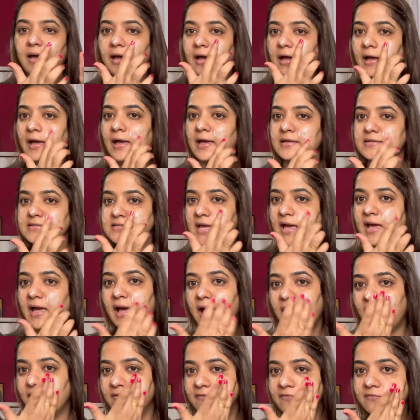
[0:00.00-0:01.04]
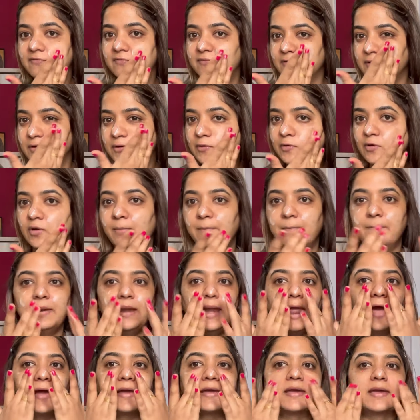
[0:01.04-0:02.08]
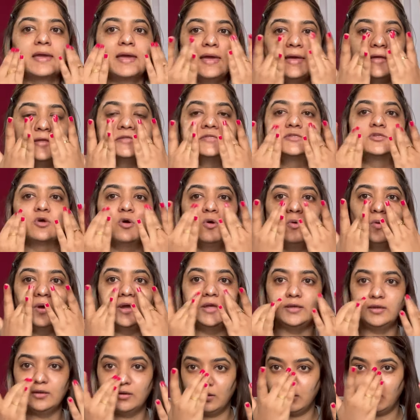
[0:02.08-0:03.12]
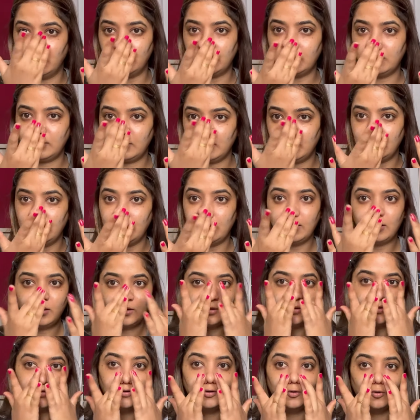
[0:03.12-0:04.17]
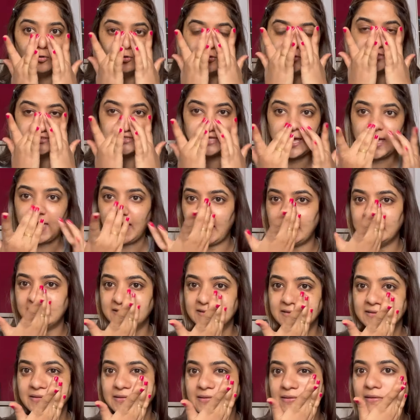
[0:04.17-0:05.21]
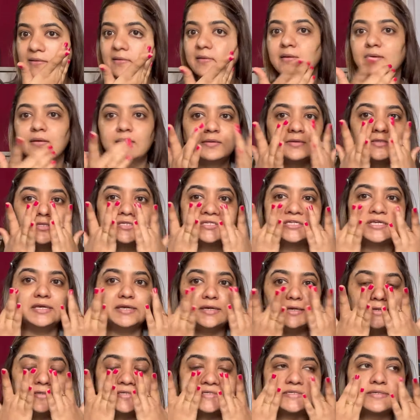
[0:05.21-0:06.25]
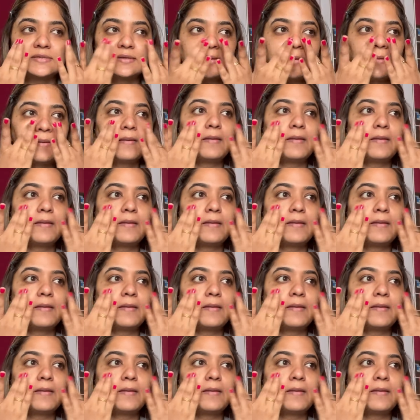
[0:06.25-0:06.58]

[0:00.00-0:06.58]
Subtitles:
as I have, you know, blackheads over your nose and cheeks.